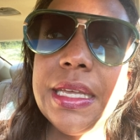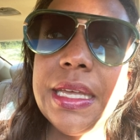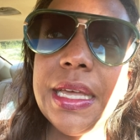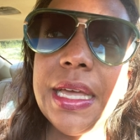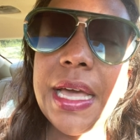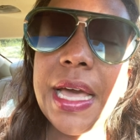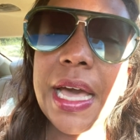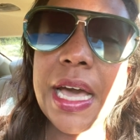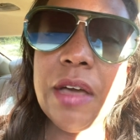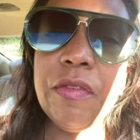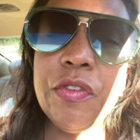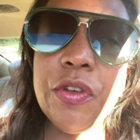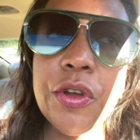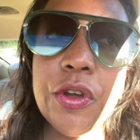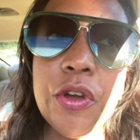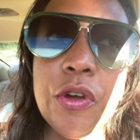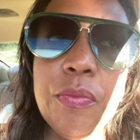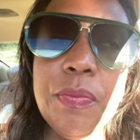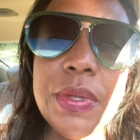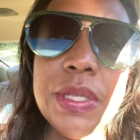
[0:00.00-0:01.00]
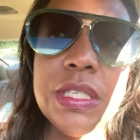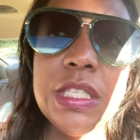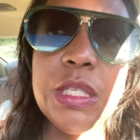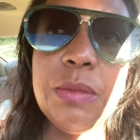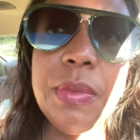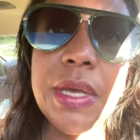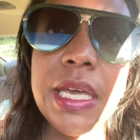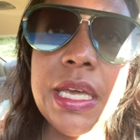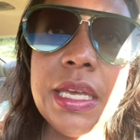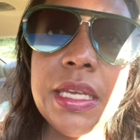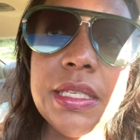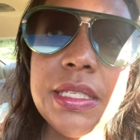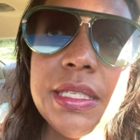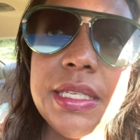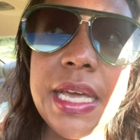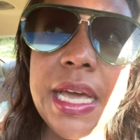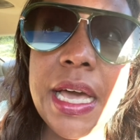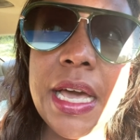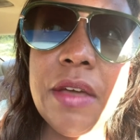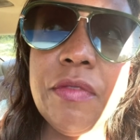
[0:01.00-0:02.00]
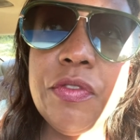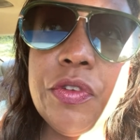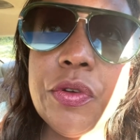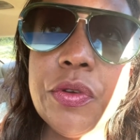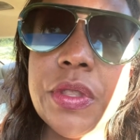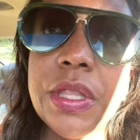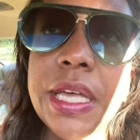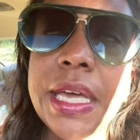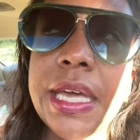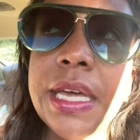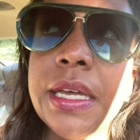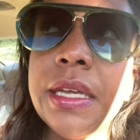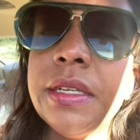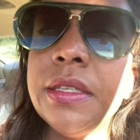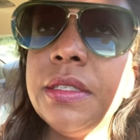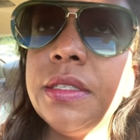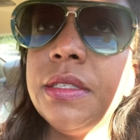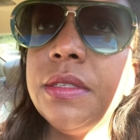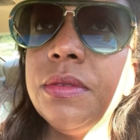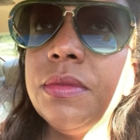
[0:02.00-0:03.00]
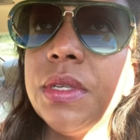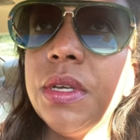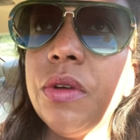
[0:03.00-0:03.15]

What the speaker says: Have your open space, have your land,